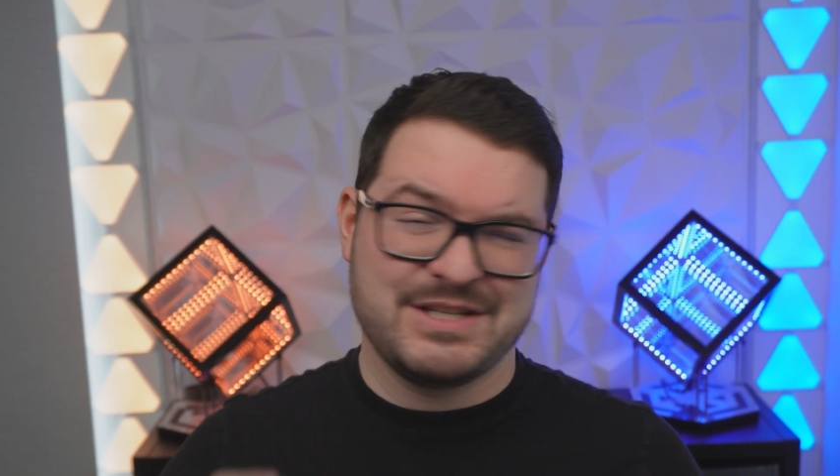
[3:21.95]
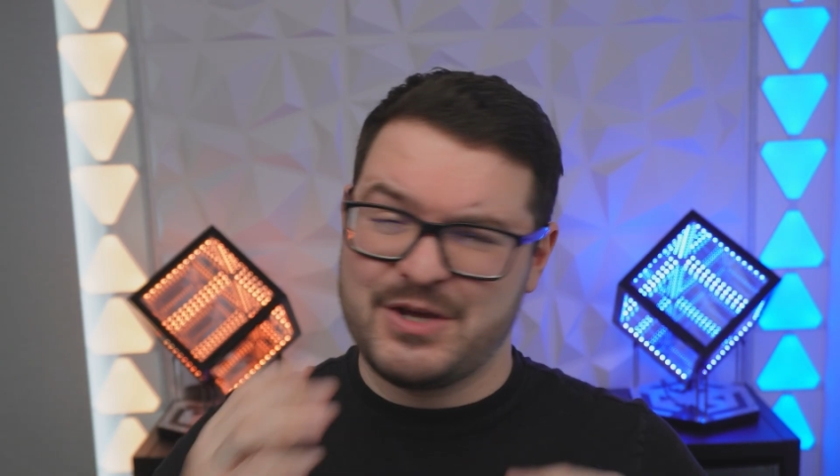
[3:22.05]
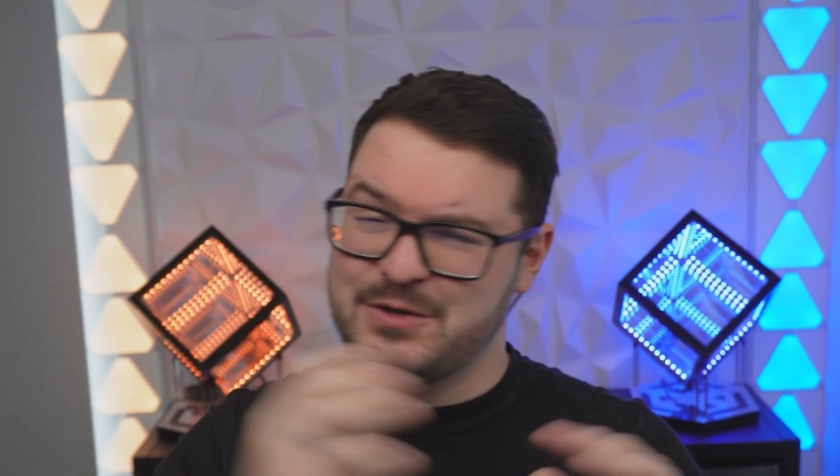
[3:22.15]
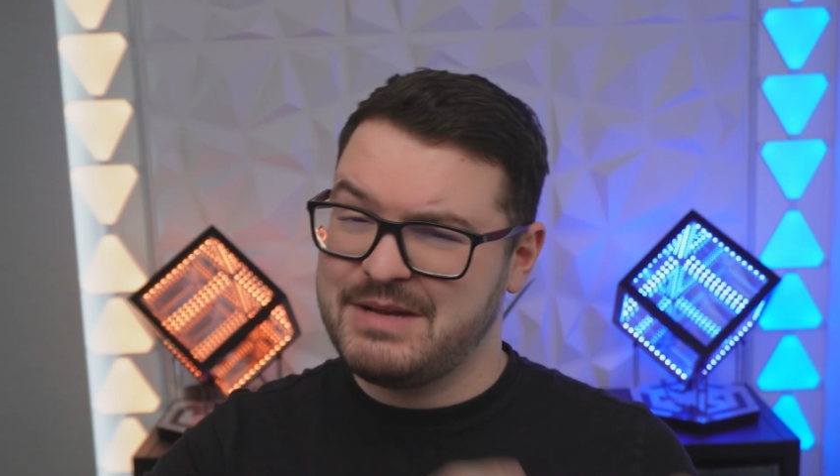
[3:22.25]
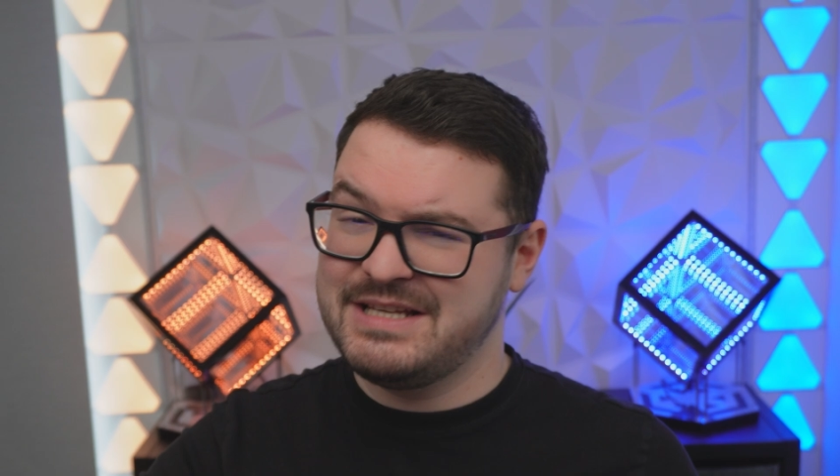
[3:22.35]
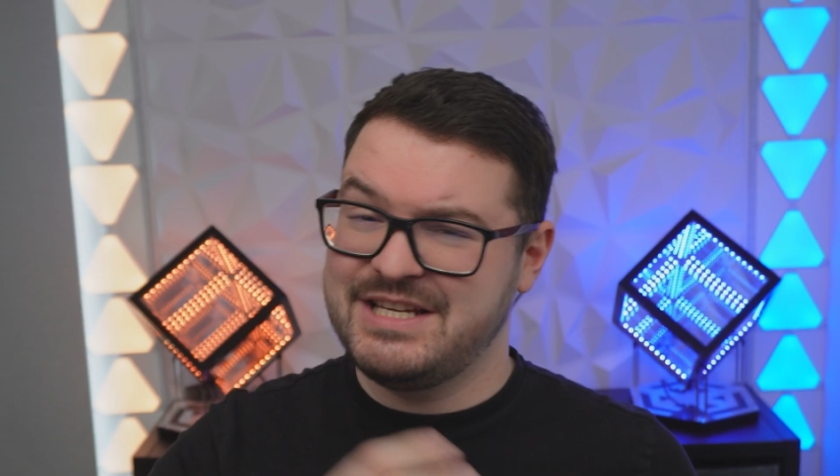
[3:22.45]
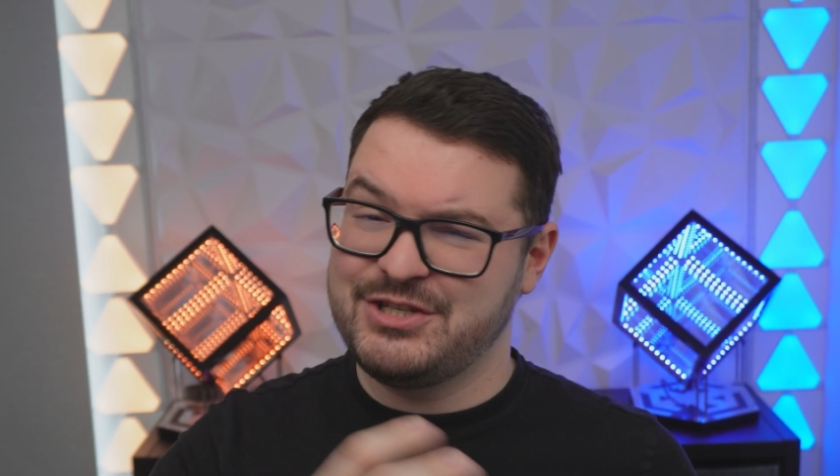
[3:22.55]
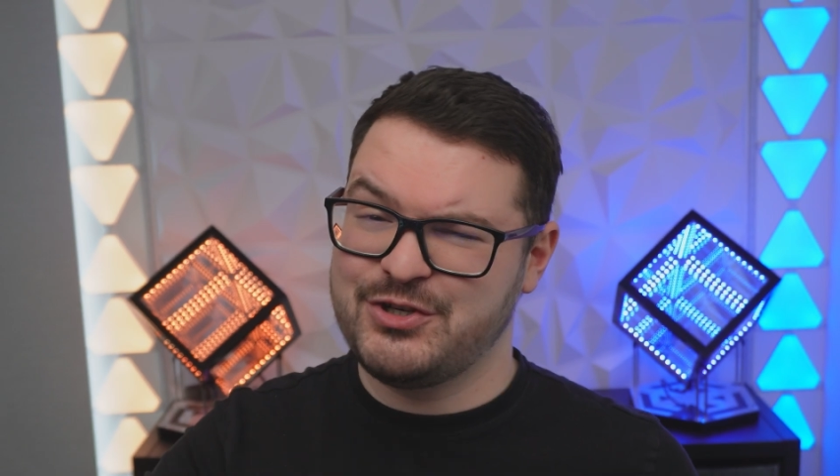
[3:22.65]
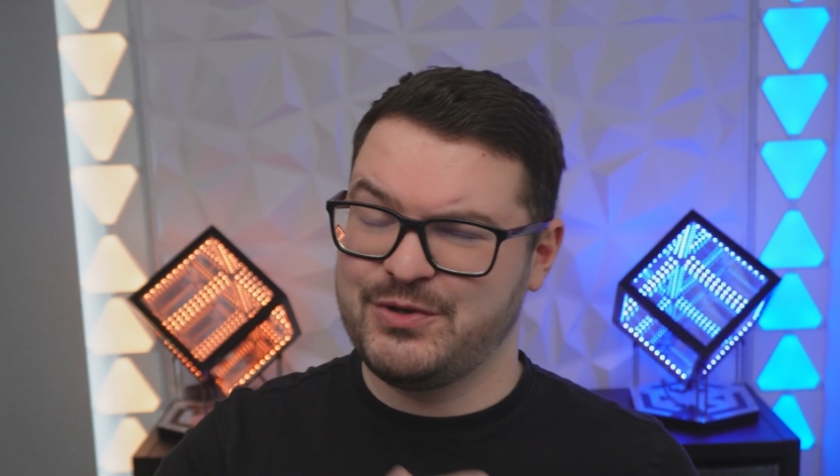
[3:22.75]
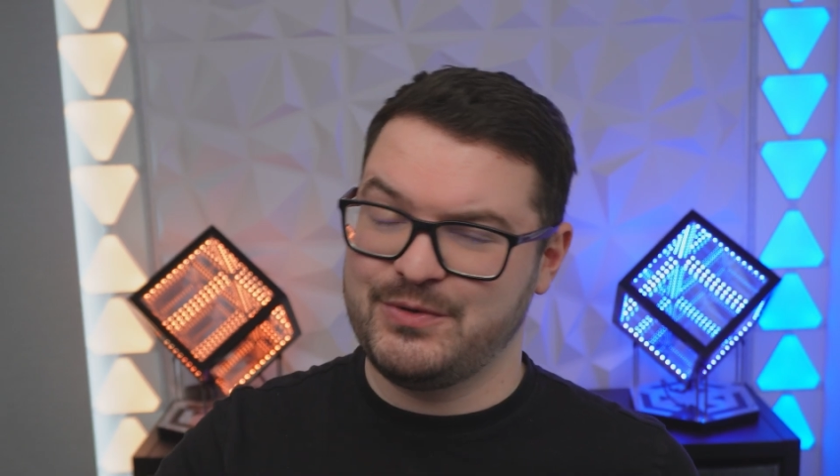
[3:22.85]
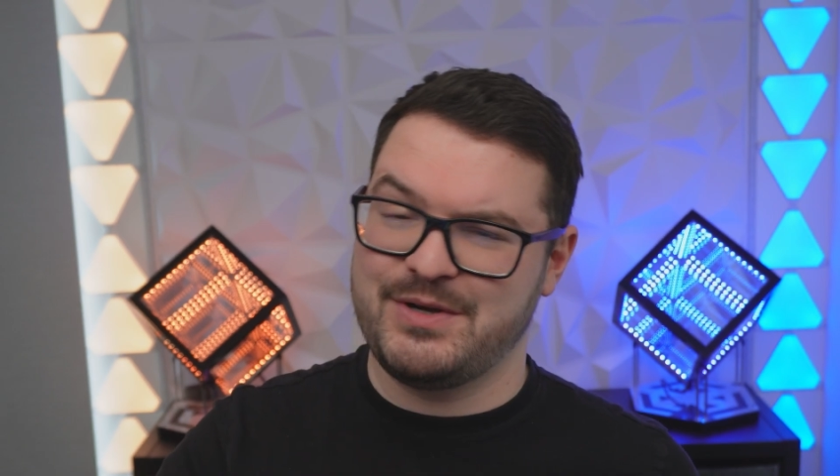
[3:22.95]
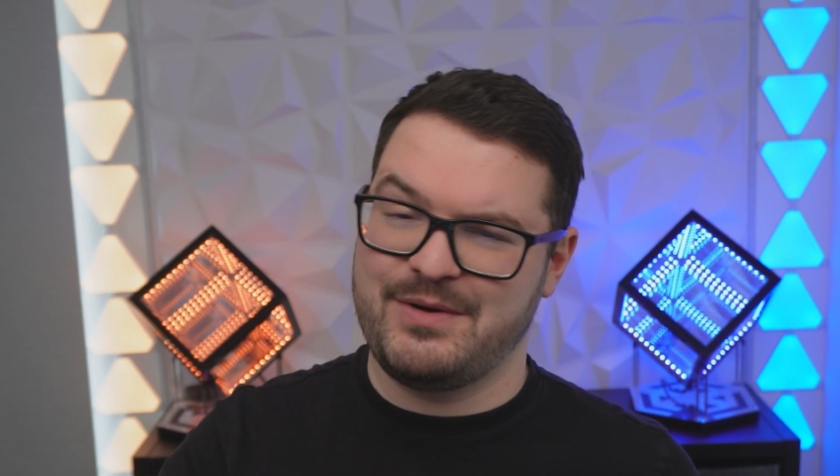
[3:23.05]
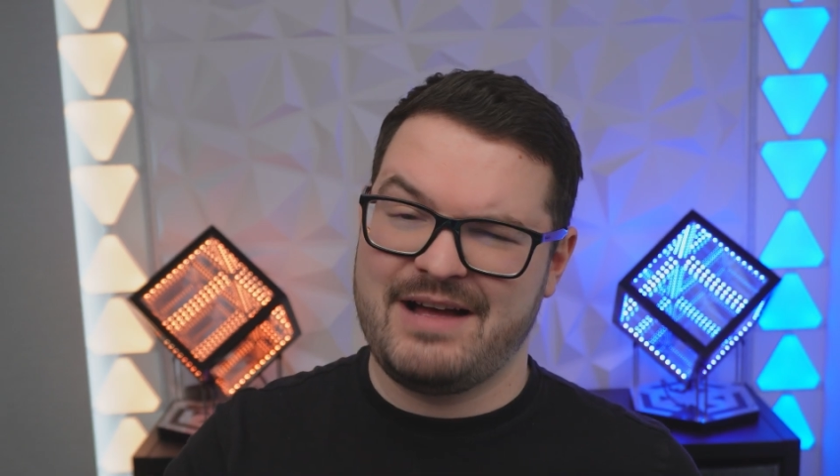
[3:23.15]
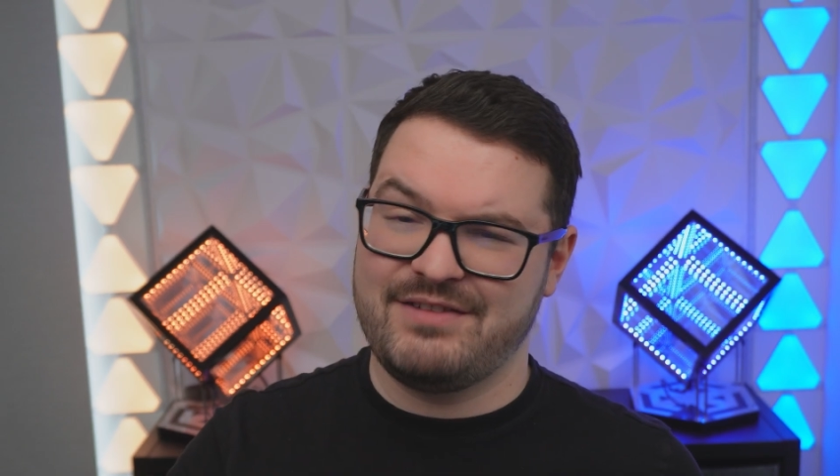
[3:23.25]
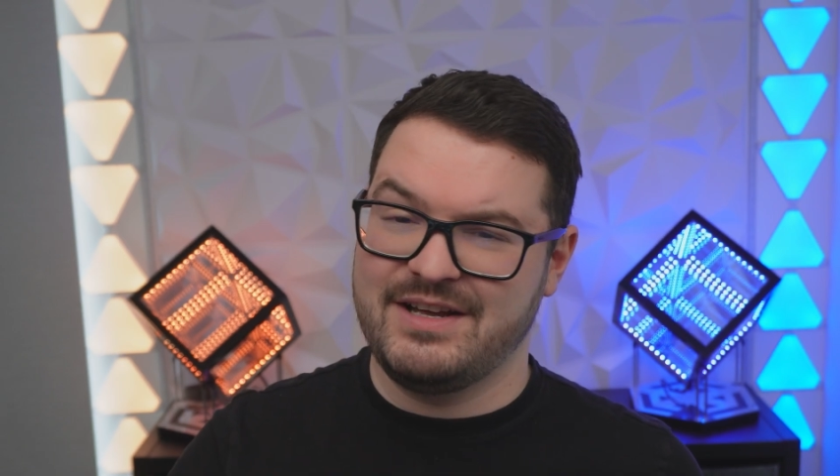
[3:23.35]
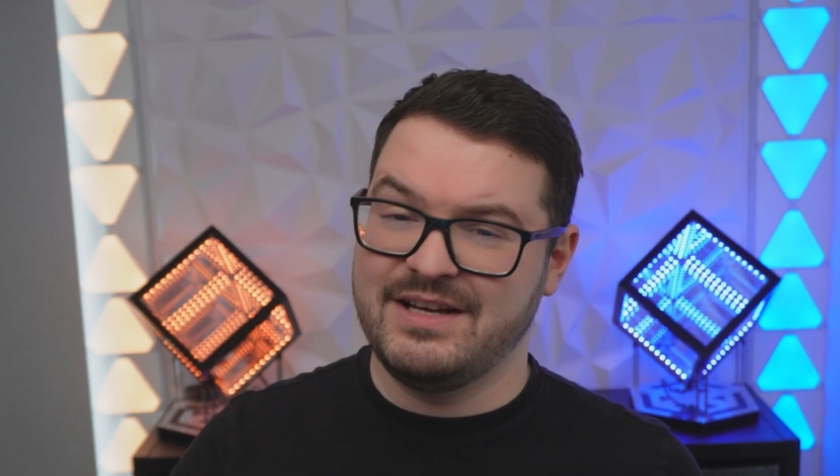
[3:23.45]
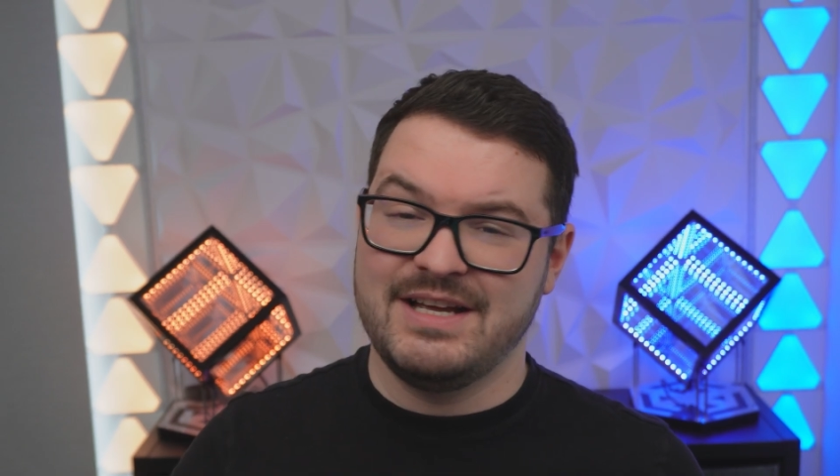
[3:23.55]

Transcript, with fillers: those places should also have it.